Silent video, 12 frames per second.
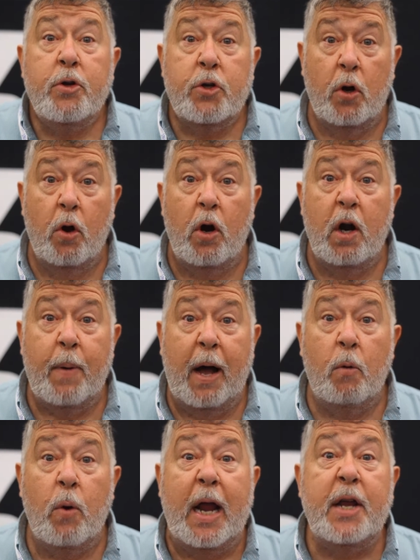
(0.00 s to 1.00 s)
to learn
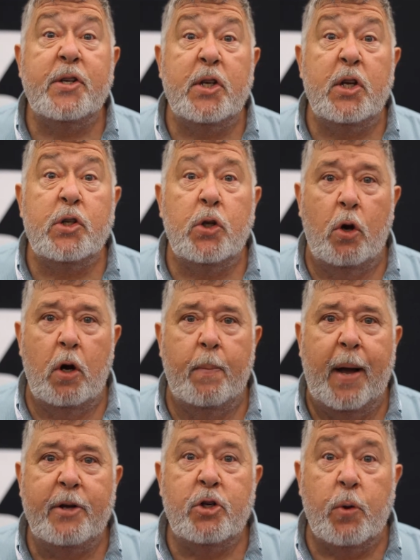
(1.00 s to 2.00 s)
about races, learn
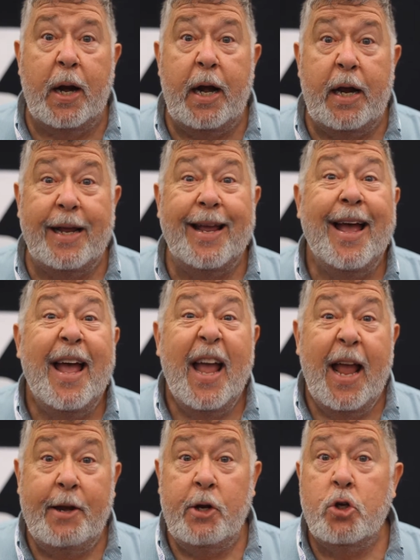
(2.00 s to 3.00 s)
about training,
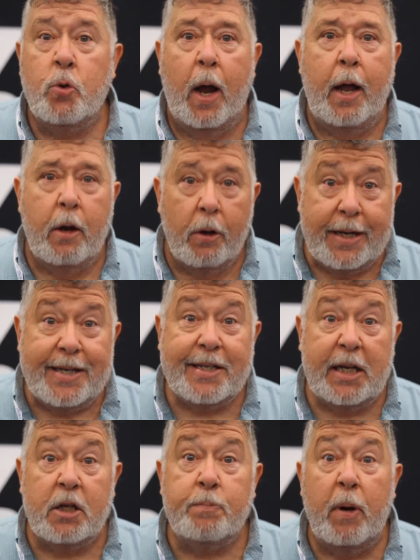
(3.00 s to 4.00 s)
and you try on at least
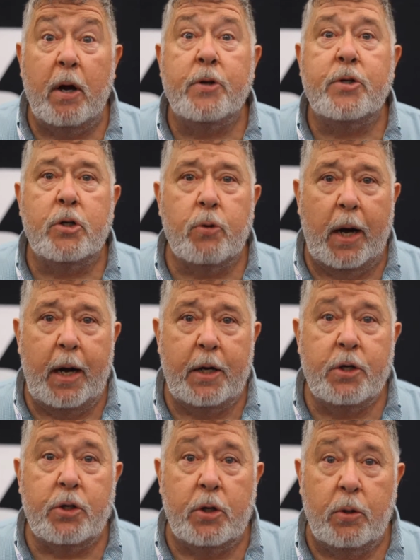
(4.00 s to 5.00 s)
6 pairs of
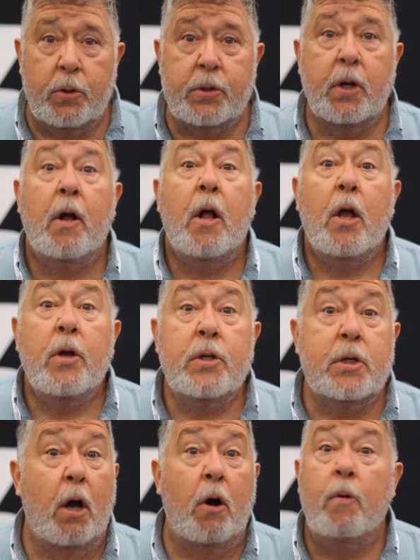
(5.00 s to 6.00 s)
training shoes
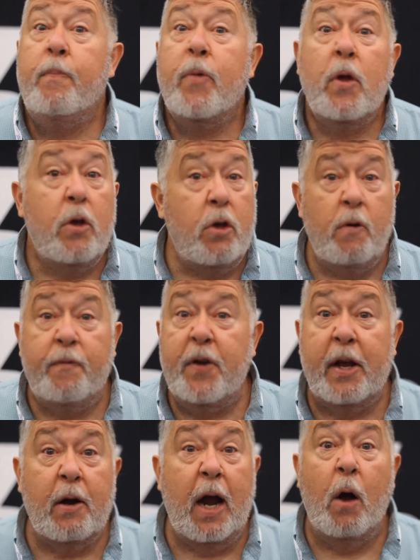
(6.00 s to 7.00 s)
so you
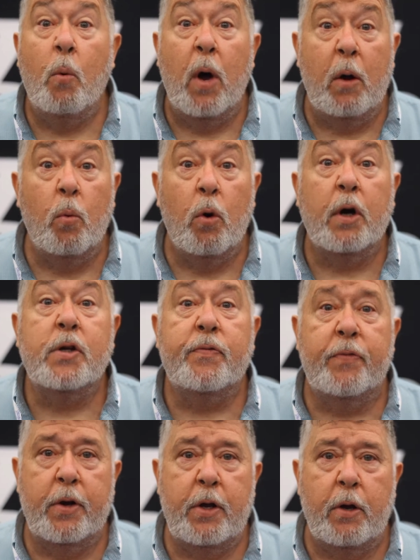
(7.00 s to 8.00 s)
figure out what works
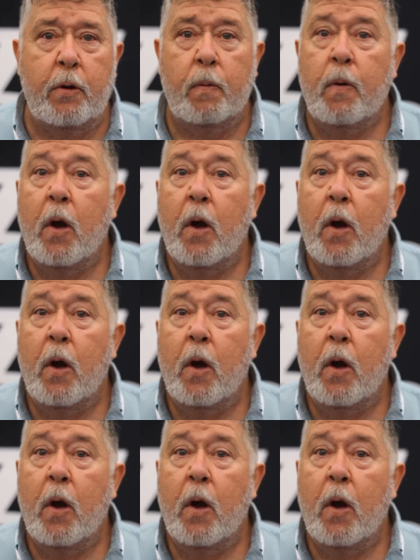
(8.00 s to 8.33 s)
for you.